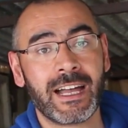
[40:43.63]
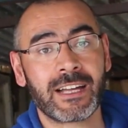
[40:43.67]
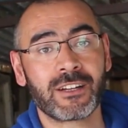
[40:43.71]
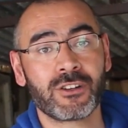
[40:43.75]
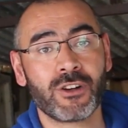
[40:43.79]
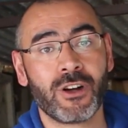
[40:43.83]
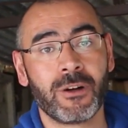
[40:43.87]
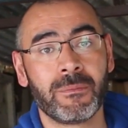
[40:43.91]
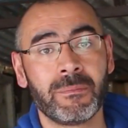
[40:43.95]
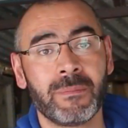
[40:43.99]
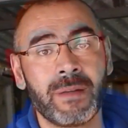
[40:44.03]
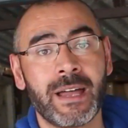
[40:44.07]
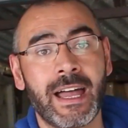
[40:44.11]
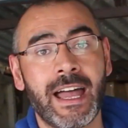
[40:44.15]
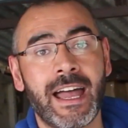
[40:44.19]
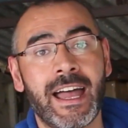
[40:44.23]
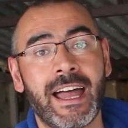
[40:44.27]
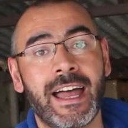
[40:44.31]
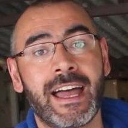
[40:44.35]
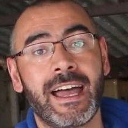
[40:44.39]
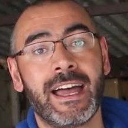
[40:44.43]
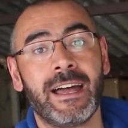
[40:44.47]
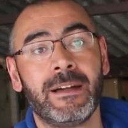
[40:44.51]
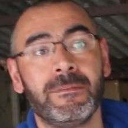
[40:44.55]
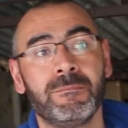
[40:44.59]
Come
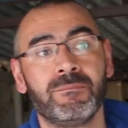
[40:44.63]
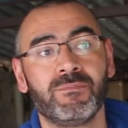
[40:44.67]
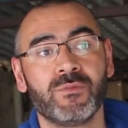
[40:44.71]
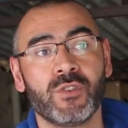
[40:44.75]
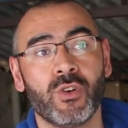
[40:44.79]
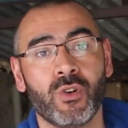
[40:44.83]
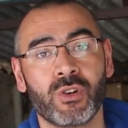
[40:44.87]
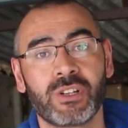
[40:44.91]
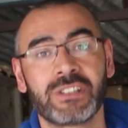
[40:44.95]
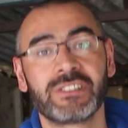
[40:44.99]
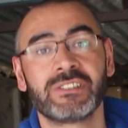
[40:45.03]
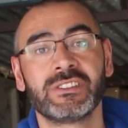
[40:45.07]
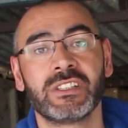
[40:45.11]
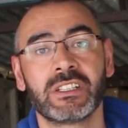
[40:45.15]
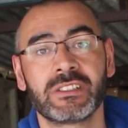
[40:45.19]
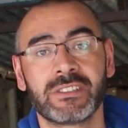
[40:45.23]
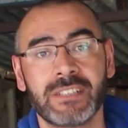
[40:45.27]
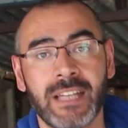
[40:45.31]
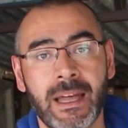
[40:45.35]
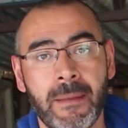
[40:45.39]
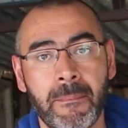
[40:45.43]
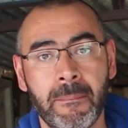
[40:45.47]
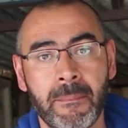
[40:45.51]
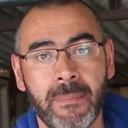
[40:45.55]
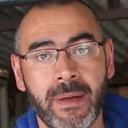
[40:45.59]
August,
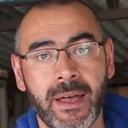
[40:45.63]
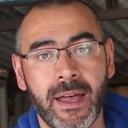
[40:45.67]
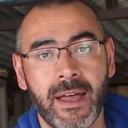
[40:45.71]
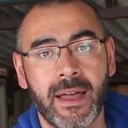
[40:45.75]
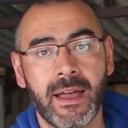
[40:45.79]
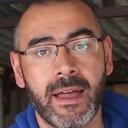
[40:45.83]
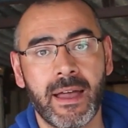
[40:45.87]
September,